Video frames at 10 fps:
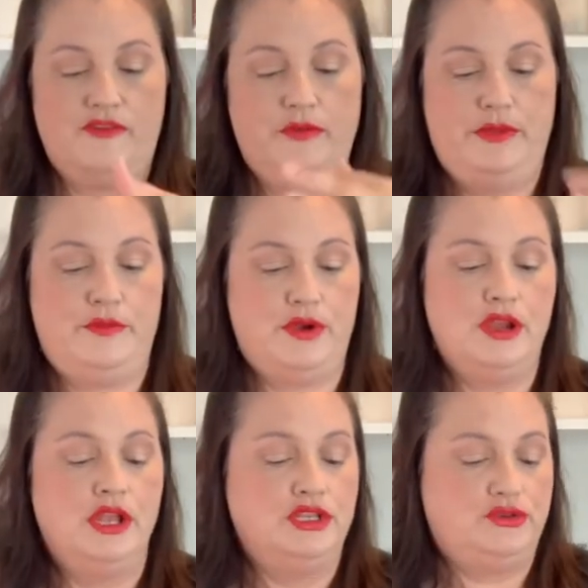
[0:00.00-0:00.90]

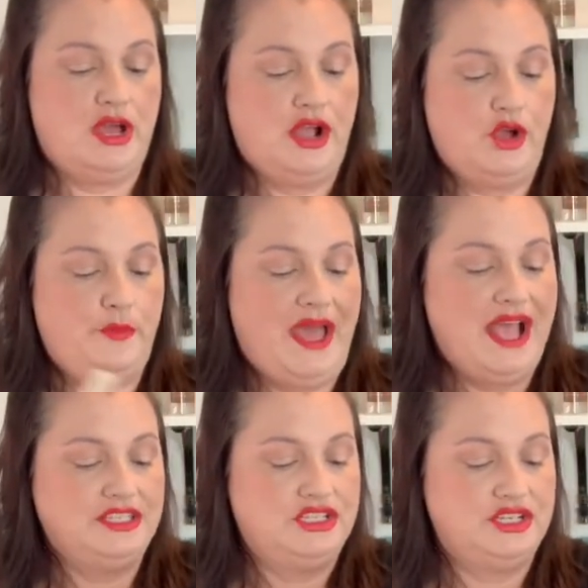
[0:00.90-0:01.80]
Remember, do not go
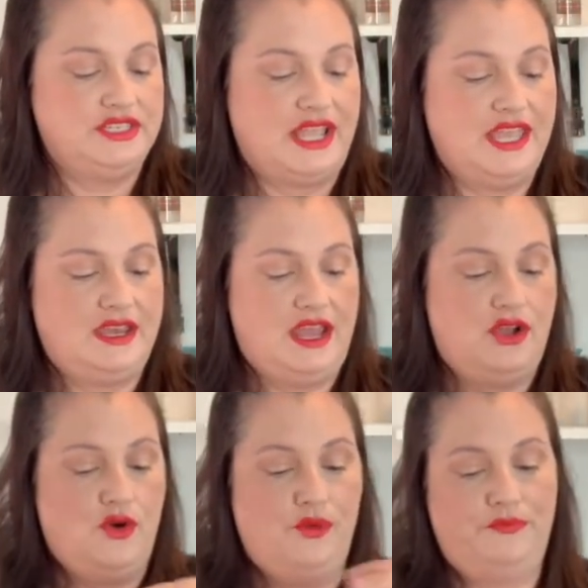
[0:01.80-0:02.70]
past your second knuckle.